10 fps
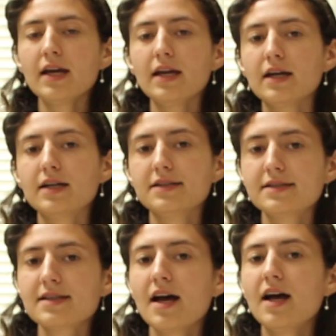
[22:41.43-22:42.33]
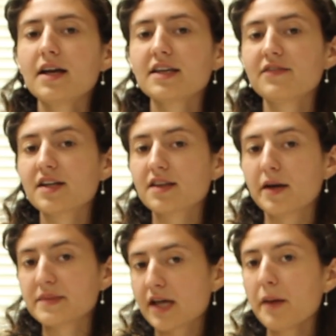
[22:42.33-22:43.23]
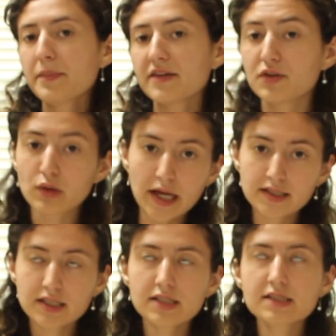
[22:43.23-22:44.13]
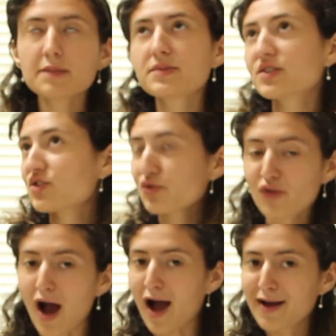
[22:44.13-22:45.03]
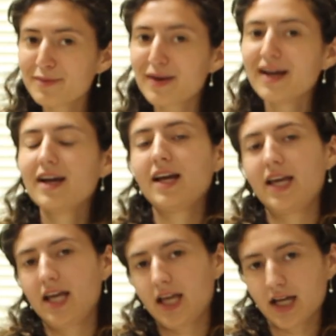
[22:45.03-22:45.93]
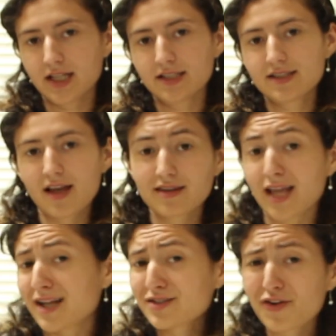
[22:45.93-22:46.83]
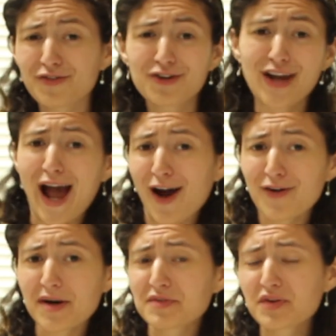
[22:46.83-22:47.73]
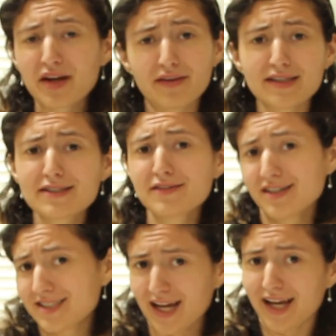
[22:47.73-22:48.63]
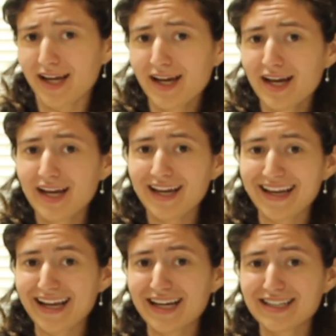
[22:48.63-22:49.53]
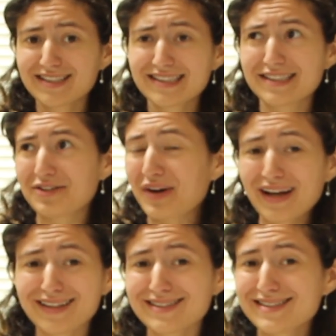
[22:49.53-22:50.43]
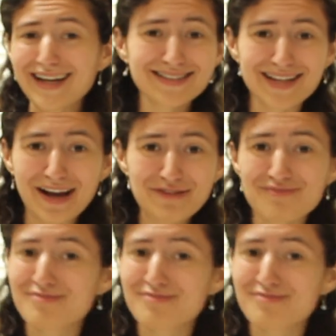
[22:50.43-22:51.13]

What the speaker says: And give it a thumbs up if you liked it, subscribe, and that's all for now. Have a great rest of your day, and see you guys next time.